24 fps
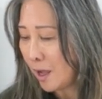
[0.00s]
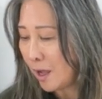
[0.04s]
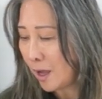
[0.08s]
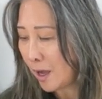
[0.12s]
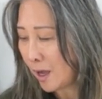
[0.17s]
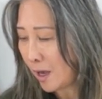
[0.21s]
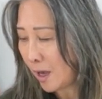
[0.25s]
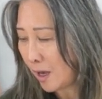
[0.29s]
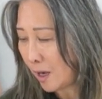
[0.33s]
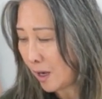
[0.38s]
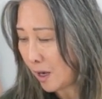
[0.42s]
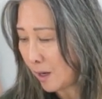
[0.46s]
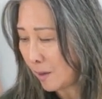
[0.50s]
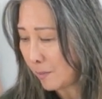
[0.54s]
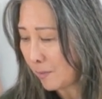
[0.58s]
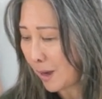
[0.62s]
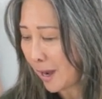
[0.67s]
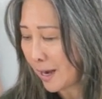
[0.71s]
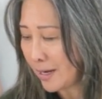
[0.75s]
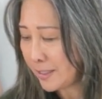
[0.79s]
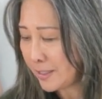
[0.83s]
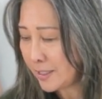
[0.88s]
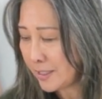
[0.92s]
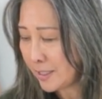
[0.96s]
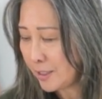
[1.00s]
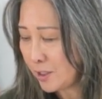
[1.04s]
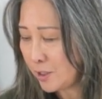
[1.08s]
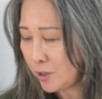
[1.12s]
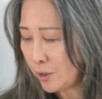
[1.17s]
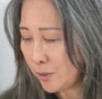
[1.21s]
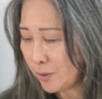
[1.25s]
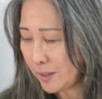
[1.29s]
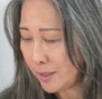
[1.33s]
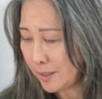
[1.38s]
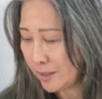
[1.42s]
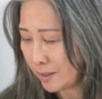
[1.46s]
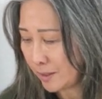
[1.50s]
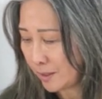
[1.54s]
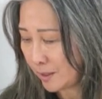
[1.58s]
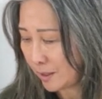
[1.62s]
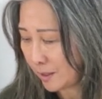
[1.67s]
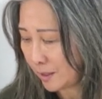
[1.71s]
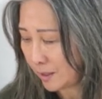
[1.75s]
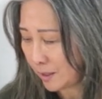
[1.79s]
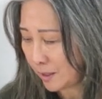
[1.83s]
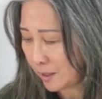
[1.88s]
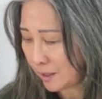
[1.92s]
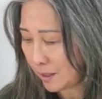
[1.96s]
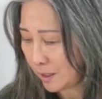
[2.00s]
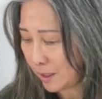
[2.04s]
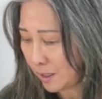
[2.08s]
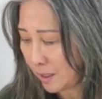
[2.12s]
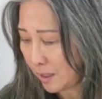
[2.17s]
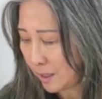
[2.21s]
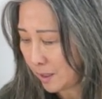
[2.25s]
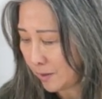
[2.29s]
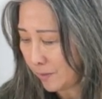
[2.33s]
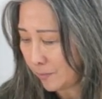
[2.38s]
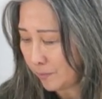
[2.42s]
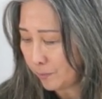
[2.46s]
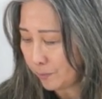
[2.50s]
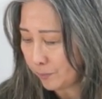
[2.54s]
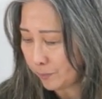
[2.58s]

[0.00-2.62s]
I did do it up